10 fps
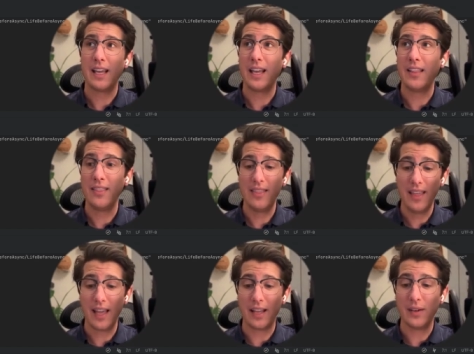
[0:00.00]
And
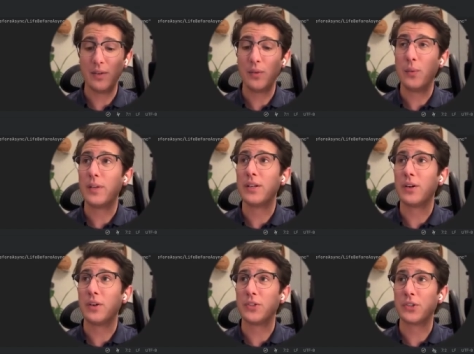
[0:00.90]
then we can
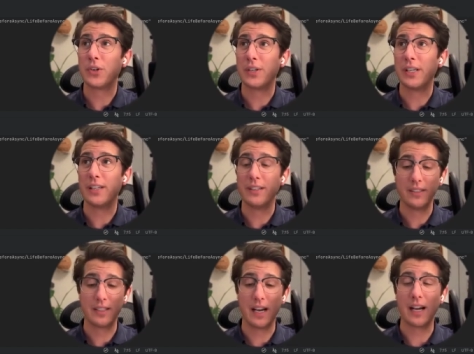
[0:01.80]
call
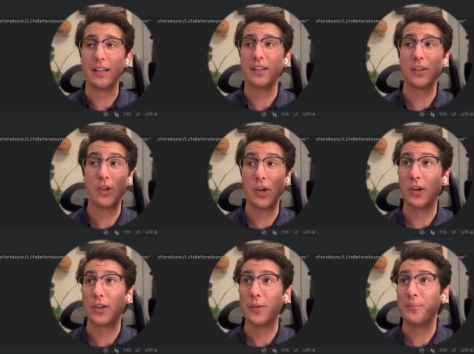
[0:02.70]

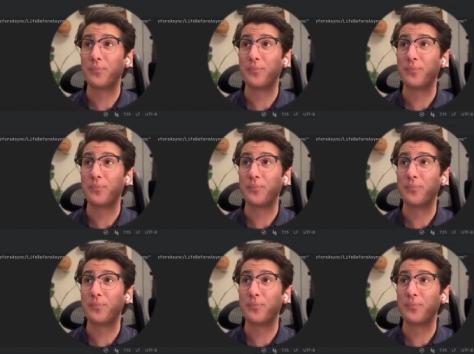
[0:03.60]
turkey.cook.